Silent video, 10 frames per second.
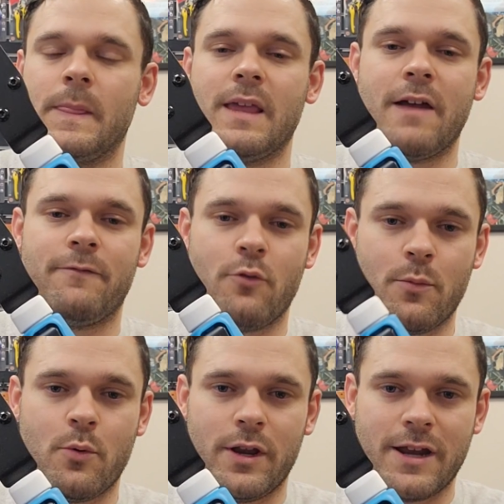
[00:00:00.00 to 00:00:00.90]
At
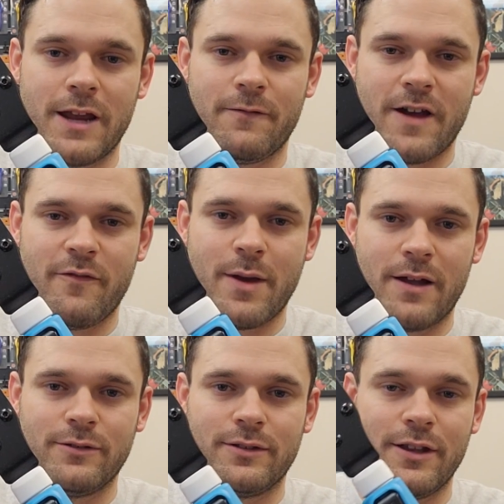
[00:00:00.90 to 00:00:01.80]
4.95
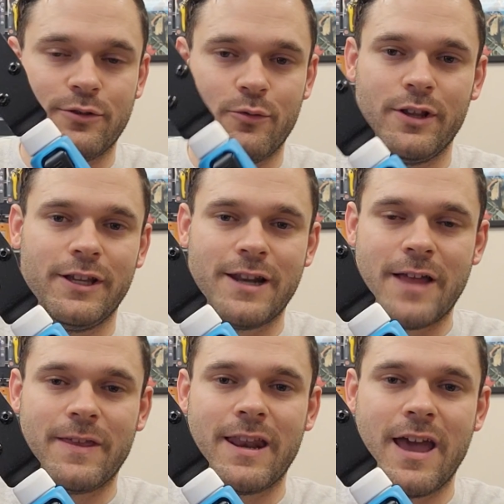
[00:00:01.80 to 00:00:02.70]
pounds, it's really
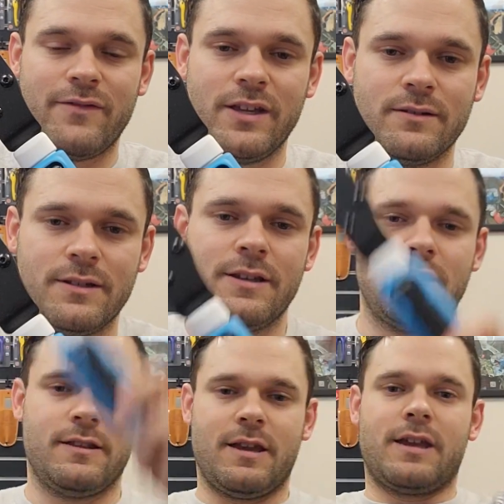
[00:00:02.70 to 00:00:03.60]
not that heavy.
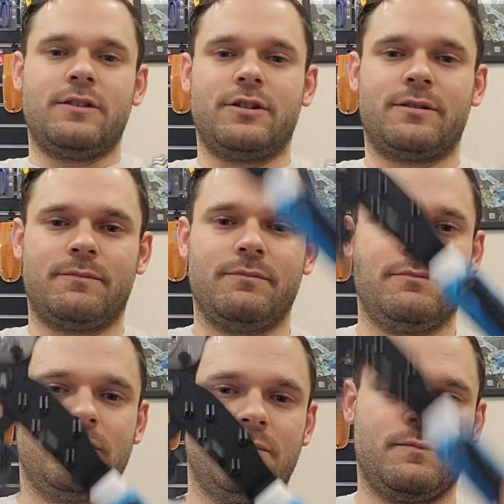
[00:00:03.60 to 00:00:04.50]
I can just
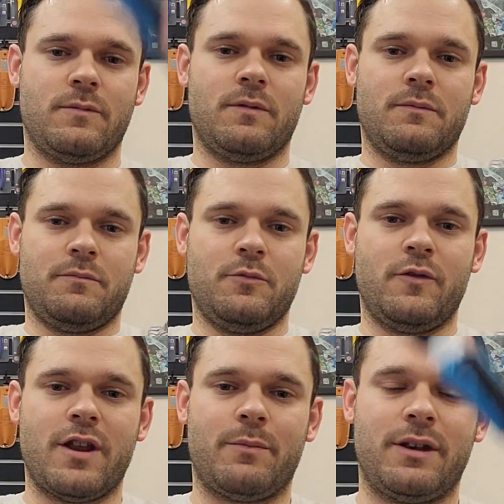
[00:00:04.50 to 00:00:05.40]
move
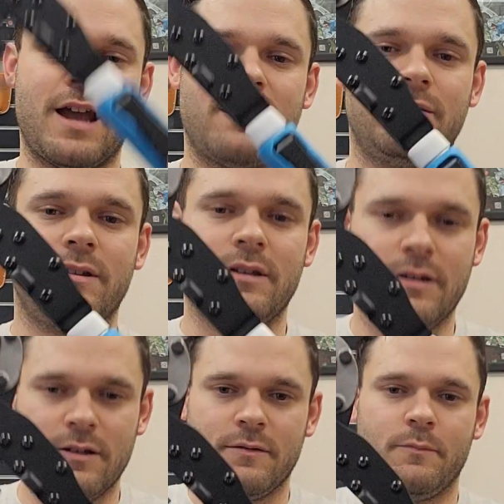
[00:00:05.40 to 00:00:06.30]
it up and down.
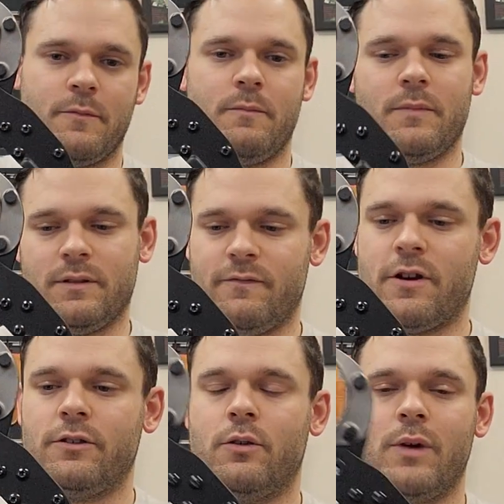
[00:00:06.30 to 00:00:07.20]

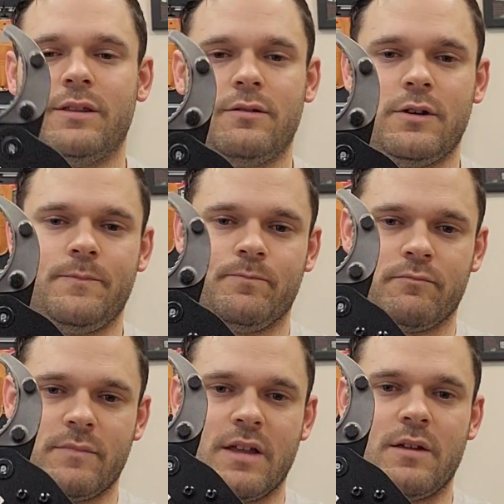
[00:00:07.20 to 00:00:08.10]
Very little weight to it.
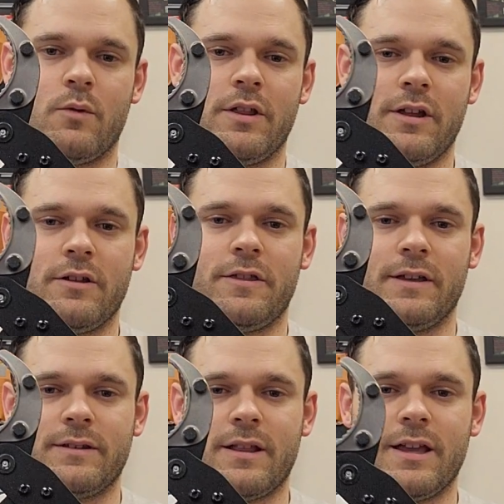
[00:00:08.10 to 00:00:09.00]
And then one of the other
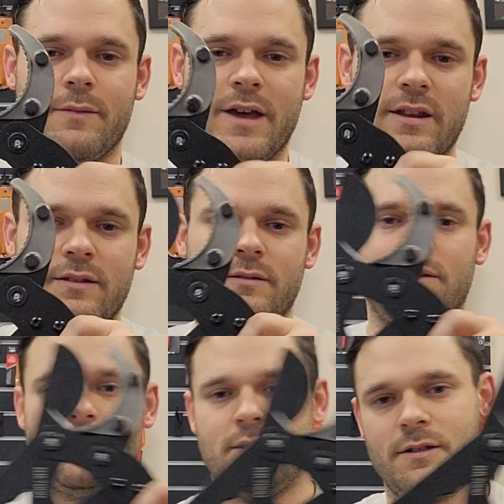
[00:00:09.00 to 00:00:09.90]
things I like about it,
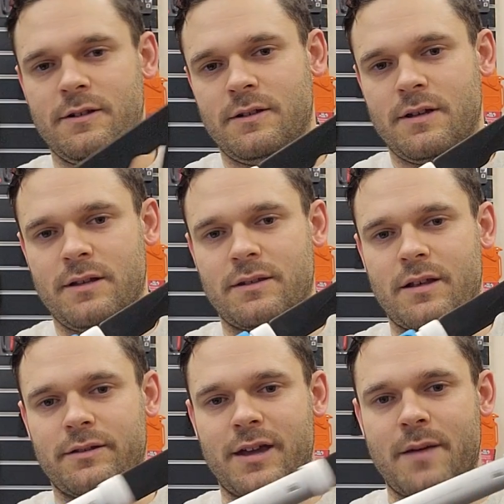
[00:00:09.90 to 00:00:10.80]
it's
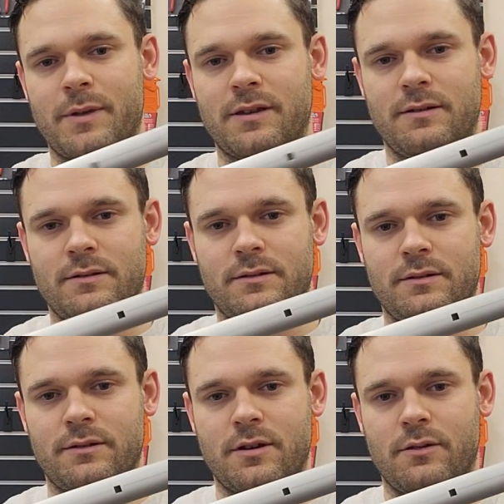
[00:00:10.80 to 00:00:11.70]
telescopic.
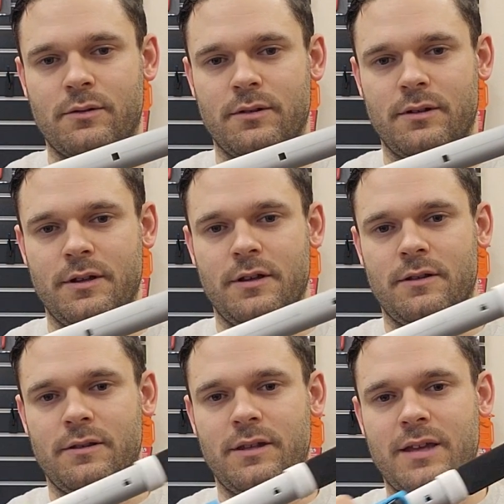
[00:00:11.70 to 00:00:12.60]
So
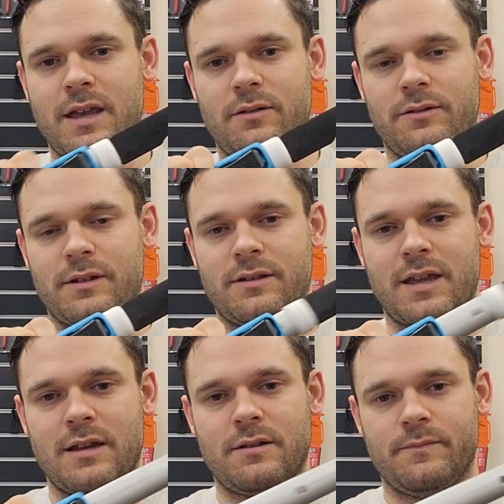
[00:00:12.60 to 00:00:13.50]
these handles
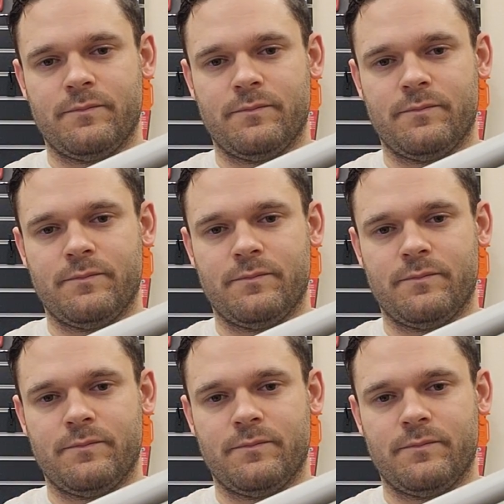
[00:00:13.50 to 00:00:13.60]
extend.